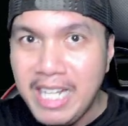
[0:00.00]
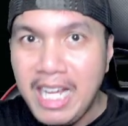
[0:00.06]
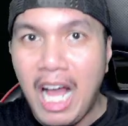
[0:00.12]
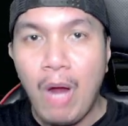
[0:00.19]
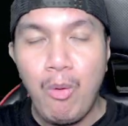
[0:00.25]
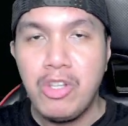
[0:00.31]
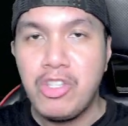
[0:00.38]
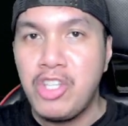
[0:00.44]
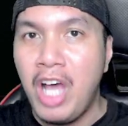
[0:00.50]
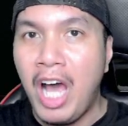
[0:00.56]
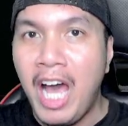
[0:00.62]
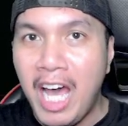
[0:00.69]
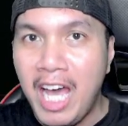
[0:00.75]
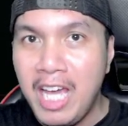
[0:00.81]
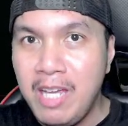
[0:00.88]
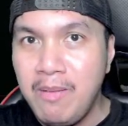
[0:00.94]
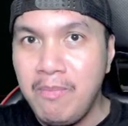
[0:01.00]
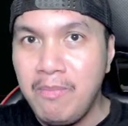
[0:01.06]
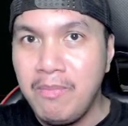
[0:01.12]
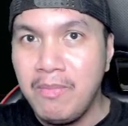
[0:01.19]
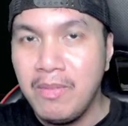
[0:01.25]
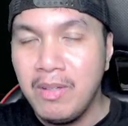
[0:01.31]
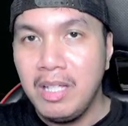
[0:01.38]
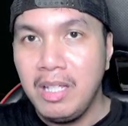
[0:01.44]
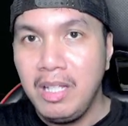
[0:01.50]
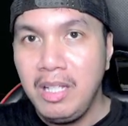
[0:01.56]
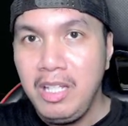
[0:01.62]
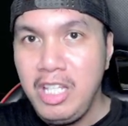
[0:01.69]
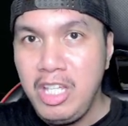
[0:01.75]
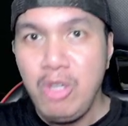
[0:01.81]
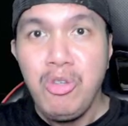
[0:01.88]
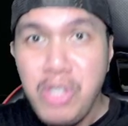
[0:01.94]
our time
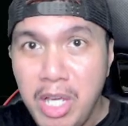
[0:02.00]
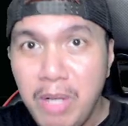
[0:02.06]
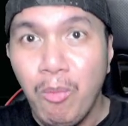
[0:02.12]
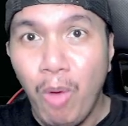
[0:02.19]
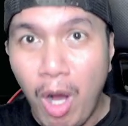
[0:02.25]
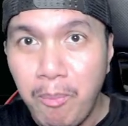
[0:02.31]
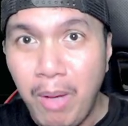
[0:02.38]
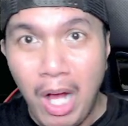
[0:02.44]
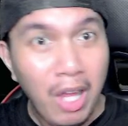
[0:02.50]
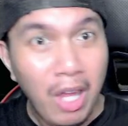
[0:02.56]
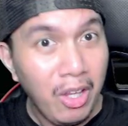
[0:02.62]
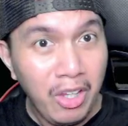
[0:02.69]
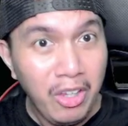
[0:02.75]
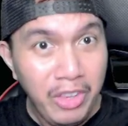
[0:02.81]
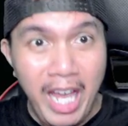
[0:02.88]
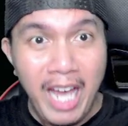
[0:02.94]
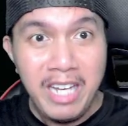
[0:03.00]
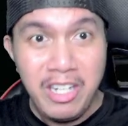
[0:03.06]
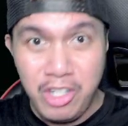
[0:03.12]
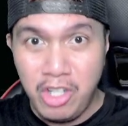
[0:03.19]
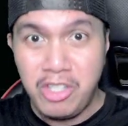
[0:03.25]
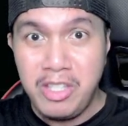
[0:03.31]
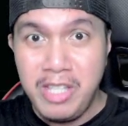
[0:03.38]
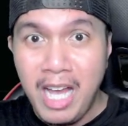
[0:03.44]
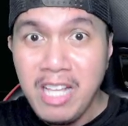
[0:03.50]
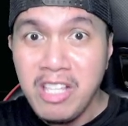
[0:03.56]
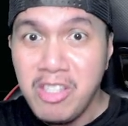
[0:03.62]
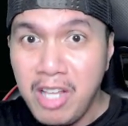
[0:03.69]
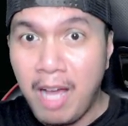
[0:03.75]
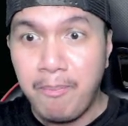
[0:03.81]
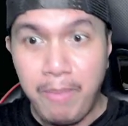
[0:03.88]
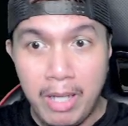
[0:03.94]
using mobile than just
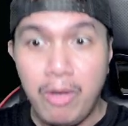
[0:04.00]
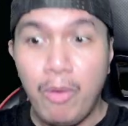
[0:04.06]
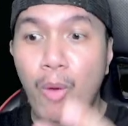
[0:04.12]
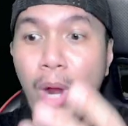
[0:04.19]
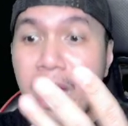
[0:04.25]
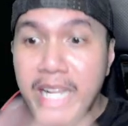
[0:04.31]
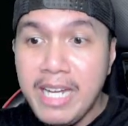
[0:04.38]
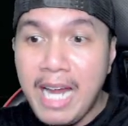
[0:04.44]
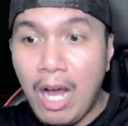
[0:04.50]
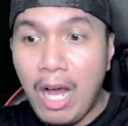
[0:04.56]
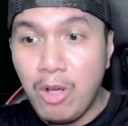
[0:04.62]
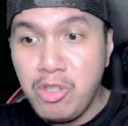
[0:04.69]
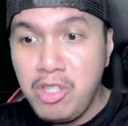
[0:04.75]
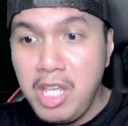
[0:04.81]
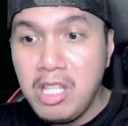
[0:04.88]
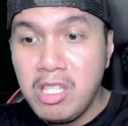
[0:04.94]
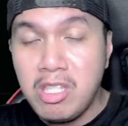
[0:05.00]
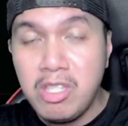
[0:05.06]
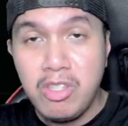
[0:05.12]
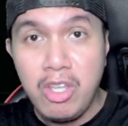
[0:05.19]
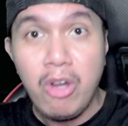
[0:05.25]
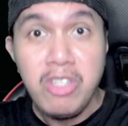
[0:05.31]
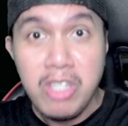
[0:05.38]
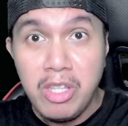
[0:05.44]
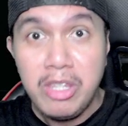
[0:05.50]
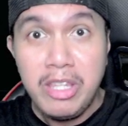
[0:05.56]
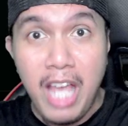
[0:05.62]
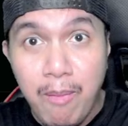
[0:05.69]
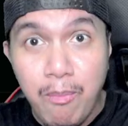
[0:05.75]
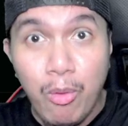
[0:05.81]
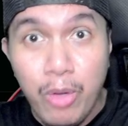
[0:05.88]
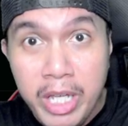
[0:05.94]
desktop. But right now, since there is a
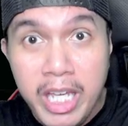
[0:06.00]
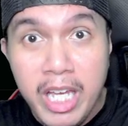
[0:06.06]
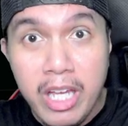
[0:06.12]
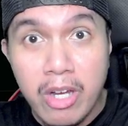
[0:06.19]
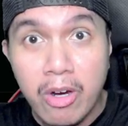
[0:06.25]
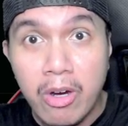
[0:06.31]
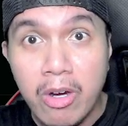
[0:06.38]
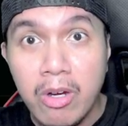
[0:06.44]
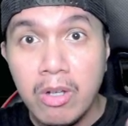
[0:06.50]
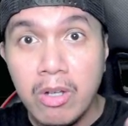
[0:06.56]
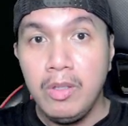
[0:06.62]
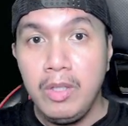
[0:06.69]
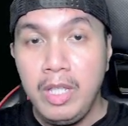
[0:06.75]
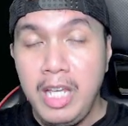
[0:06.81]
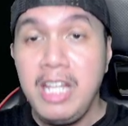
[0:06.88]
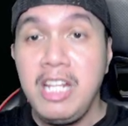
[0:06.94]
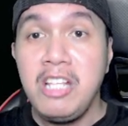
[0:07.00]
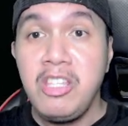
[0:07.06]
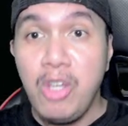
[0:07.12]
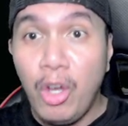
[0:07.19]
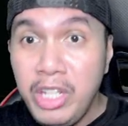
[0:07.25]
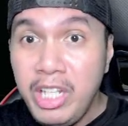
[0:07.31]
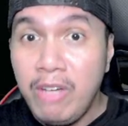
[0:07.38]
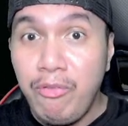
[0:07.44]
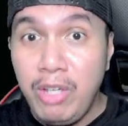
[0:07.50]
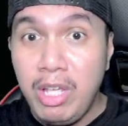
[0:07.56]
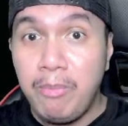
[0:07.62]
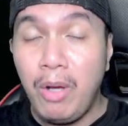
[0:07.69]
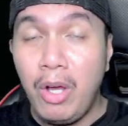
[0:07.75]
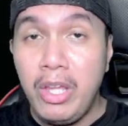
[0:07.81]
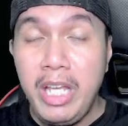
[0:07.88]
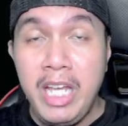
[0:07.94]
demo here, it is only
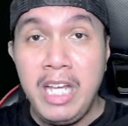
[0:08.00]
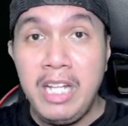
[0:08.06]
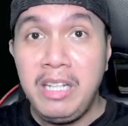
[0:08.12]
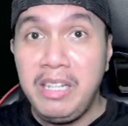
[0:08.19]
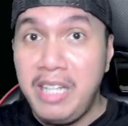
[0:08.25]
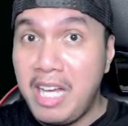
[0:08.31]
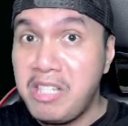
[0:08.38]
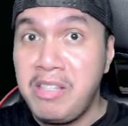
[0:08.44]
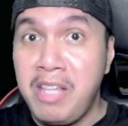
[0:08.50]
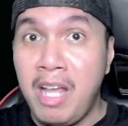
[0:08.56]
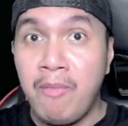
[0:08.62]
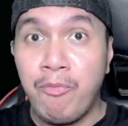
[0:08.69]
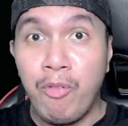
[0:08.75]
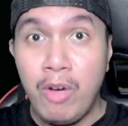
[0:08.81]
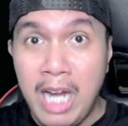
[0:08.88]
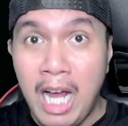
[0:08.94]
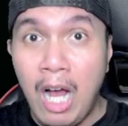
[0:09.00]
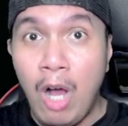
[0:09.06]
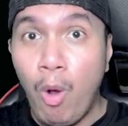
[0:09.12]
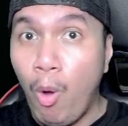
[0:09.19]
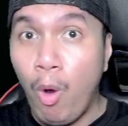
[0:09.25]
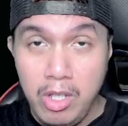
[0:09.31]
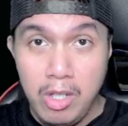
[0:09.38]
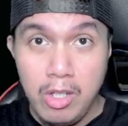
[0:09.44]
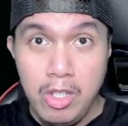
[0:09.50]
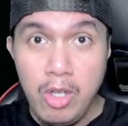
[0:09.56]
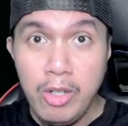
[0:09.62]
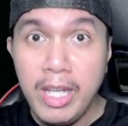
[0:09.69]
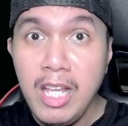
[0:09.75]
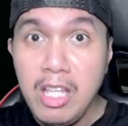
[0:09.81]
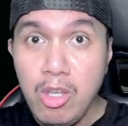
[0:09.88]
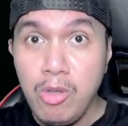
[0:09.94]
available in desktop for now, or you
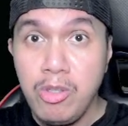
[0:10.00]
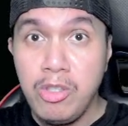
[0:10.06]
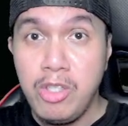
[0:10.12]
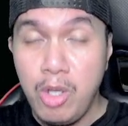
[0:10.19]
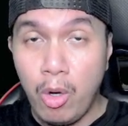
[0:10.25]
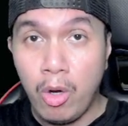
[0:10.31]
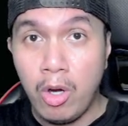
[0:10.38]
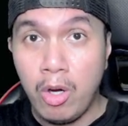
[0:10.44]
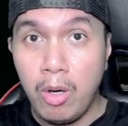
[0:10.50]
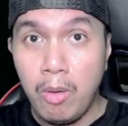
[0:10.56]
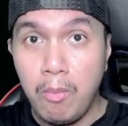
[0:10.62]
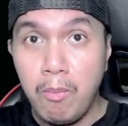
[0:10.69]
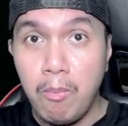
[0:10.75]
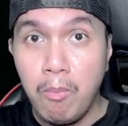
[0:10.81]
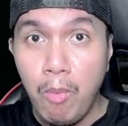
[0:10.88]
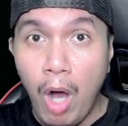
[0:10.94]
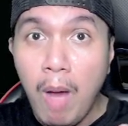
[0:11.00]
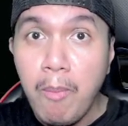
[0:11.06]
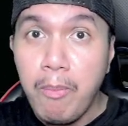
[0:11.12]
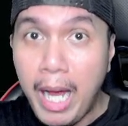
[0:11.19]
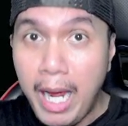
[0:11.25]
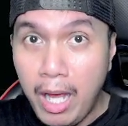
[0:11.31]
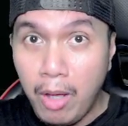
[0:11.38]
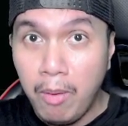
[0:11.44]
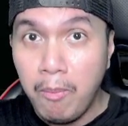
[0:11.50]
can use your mobile,